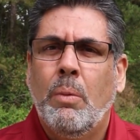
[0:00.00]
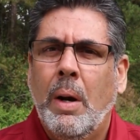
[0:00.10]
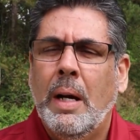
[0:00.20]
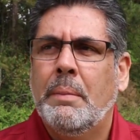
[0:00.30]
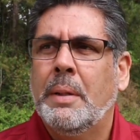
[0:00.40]

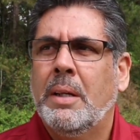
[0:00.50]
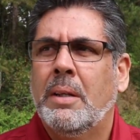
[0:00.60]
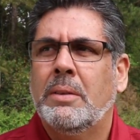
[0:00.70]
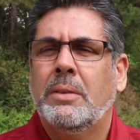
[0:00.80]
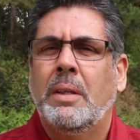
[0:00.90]
Why?
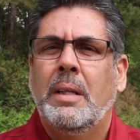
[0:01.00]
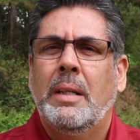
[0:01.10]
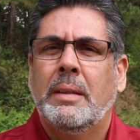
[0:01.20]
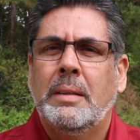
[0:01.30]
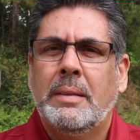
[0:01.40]
Because
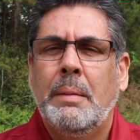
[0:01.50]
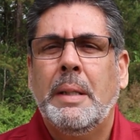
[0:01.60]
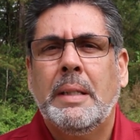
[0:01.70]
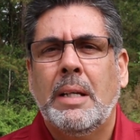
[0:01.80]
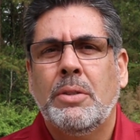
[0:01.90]
the
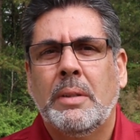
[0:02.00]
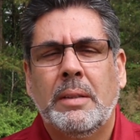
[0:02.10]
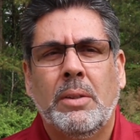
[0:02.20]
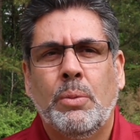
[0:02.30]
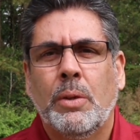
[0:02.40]
same induction
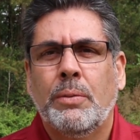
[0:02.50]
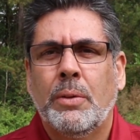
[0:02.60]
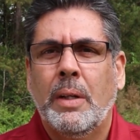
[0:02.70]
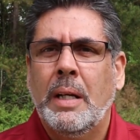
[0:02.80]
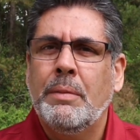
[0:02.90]
doesn't work
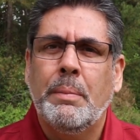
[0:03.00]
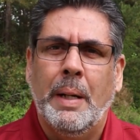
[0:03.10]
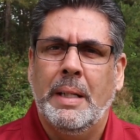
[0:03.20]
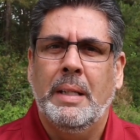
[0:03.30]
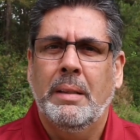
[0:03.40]
for
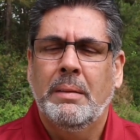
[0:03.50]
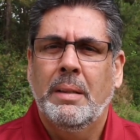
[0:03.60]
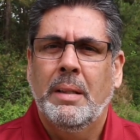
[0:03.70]
everybody.